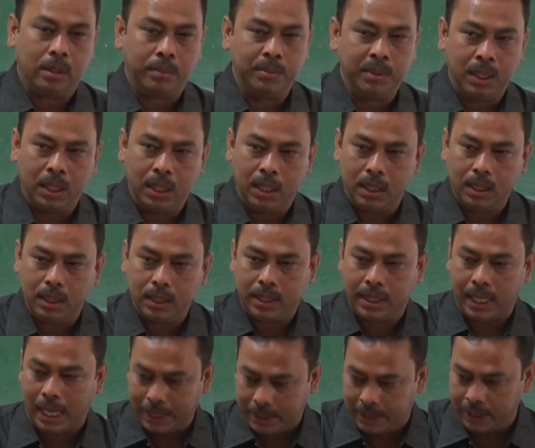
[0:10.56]
of the
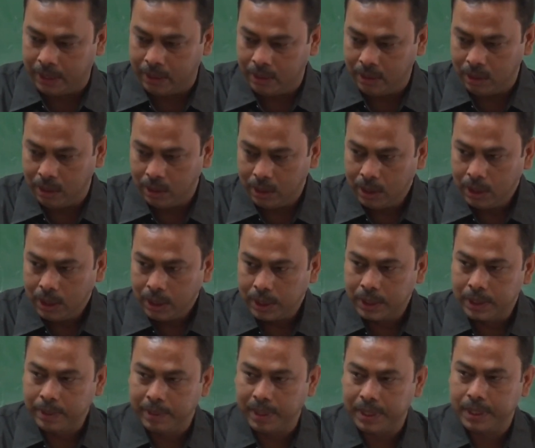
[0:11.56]
cation
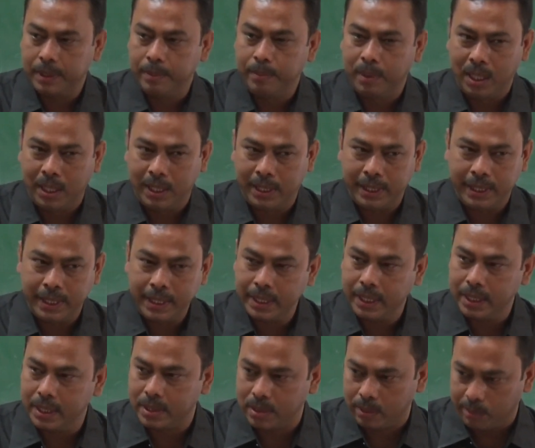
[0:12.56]
divided by
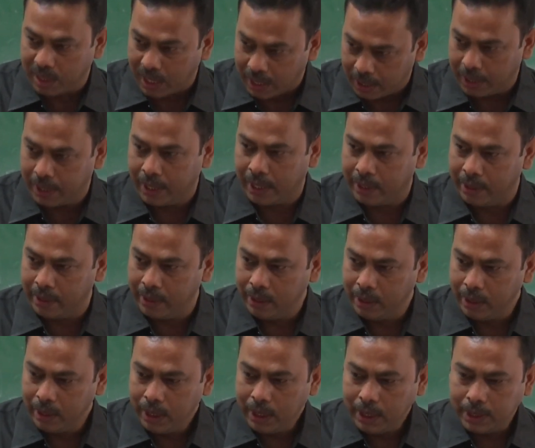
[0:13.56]
radius of the anion.
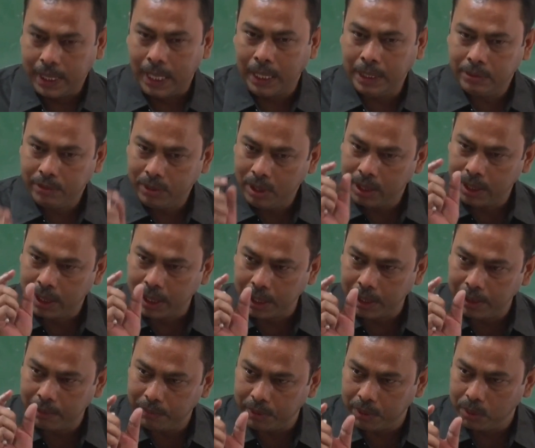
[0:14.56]
That will
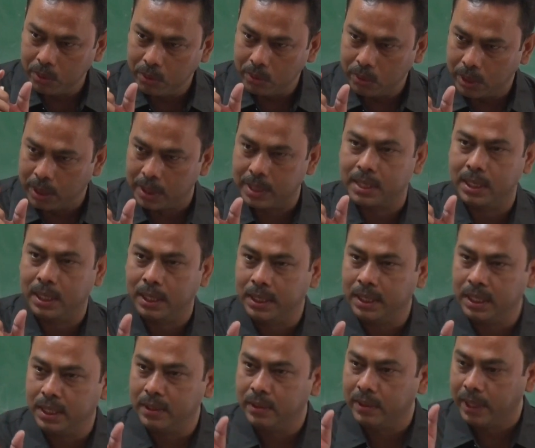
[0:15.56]
give you a
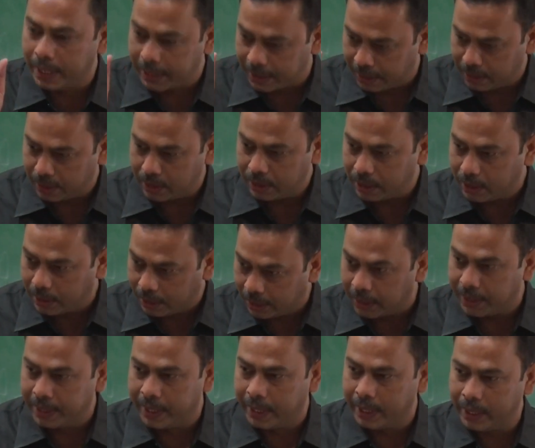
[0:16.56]
certain rating
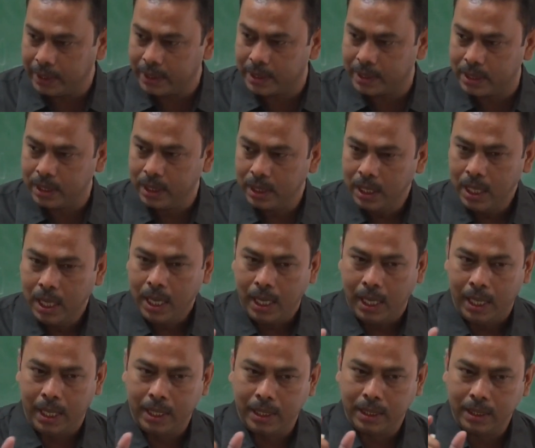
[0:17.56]
index,
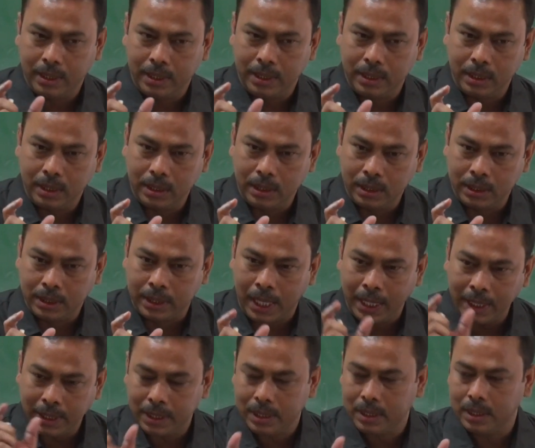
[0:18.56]
and
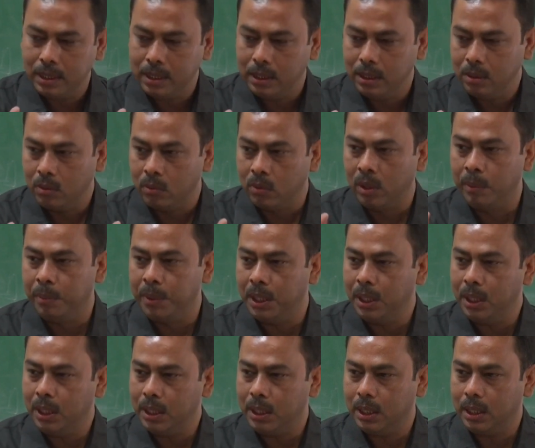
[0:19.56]
that will
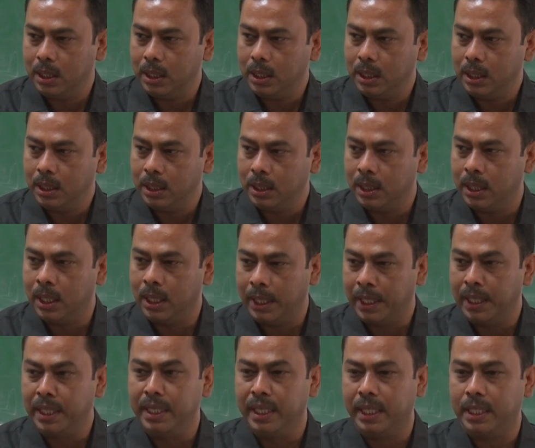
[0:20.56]
be the
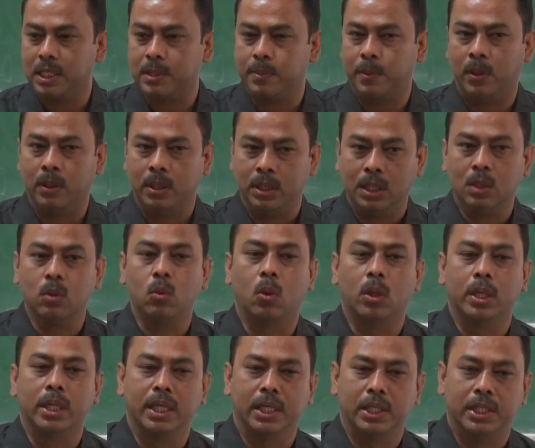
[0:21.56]
index for the
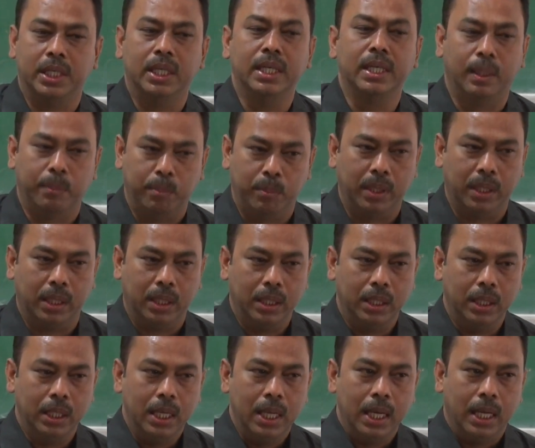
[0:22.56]
coordination number.
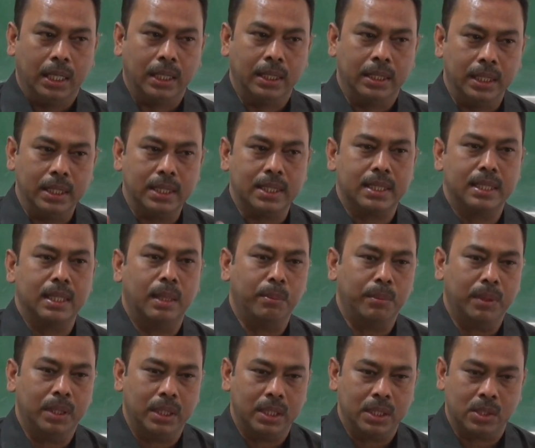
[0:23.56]
And this
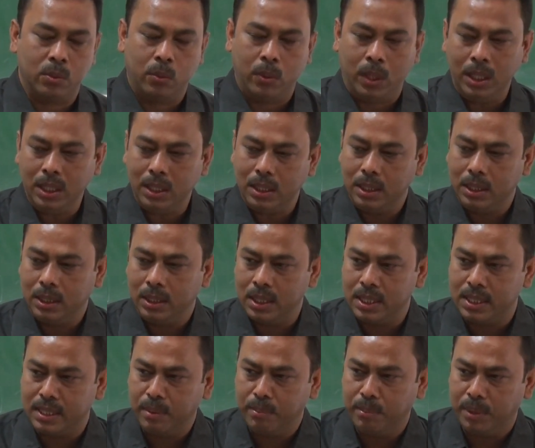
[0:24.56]
number is what?
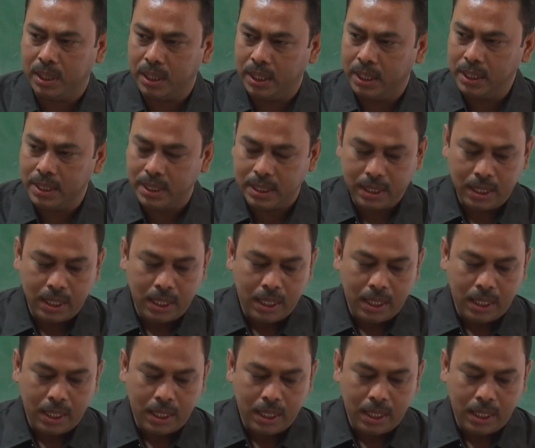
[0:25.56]
This number is